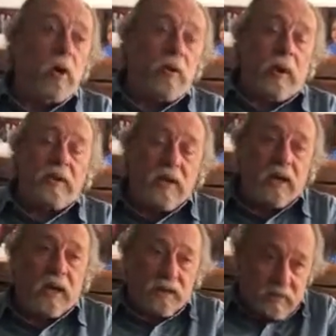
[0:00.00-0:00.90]
No, I
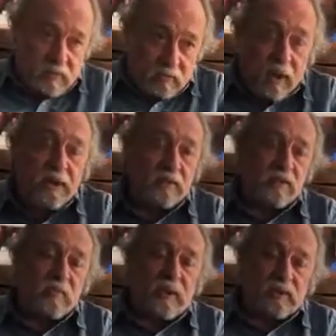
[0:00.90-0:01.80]
can't. I can write
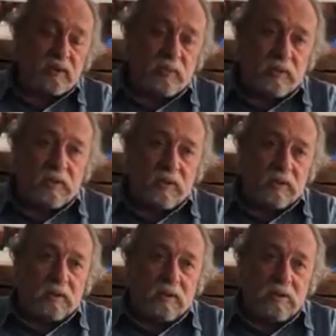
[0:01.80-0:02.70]
in Spanish, but,
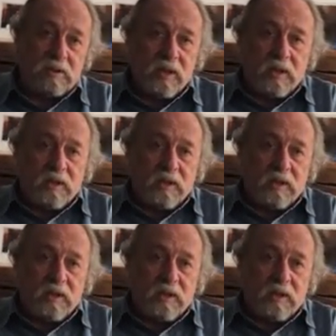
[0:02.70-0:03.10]
it's...